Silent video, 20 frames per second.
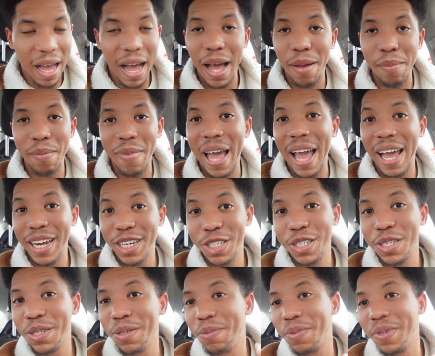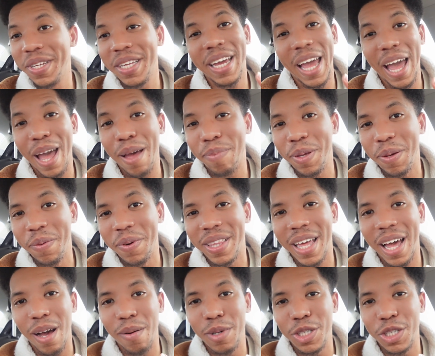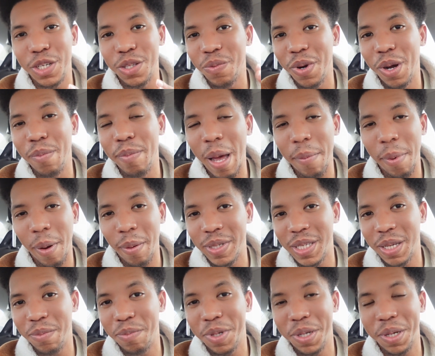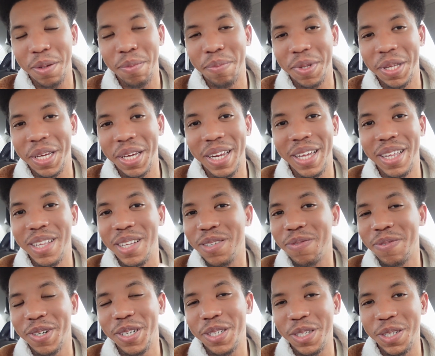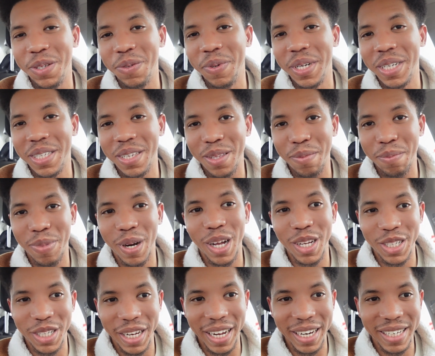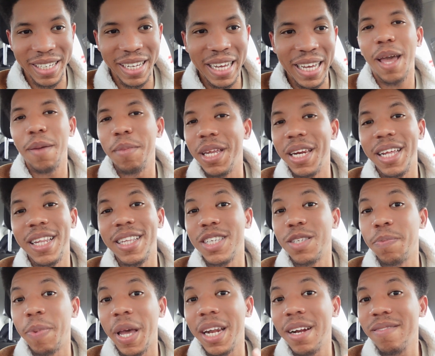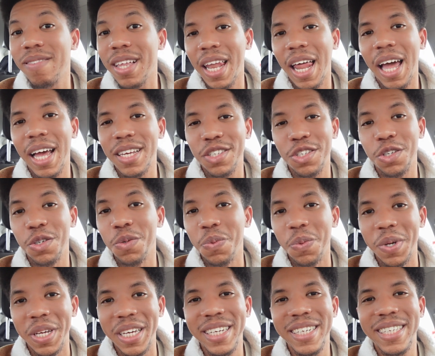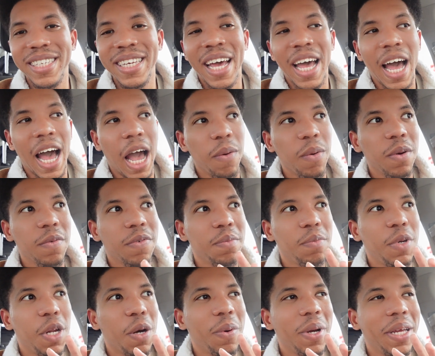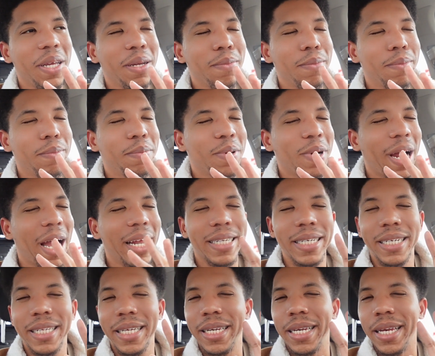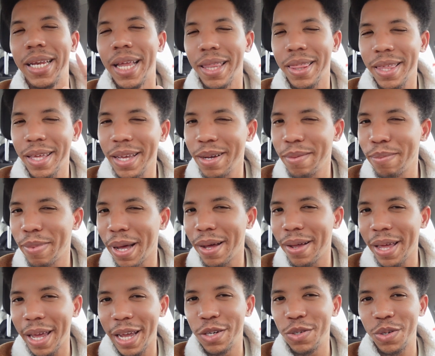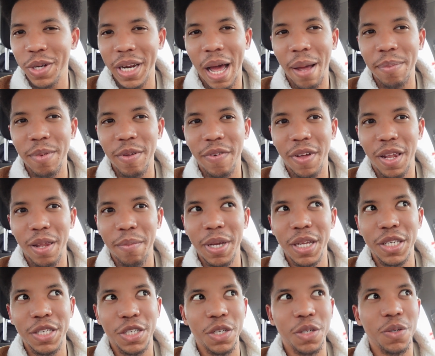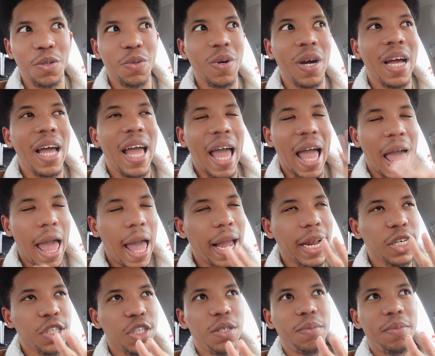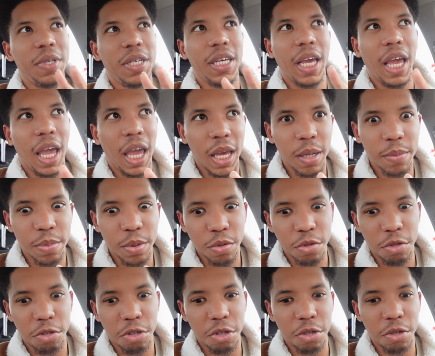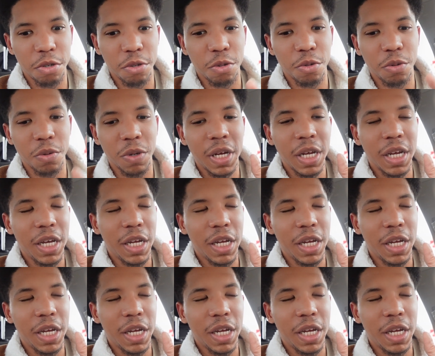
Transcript: I'm actually really happy with how much of the roadmap I was able to complete in this first 2 weeks on the project. In the span of the last 2 weeks, I went from knowing practically nothing about Android app development to actually being able to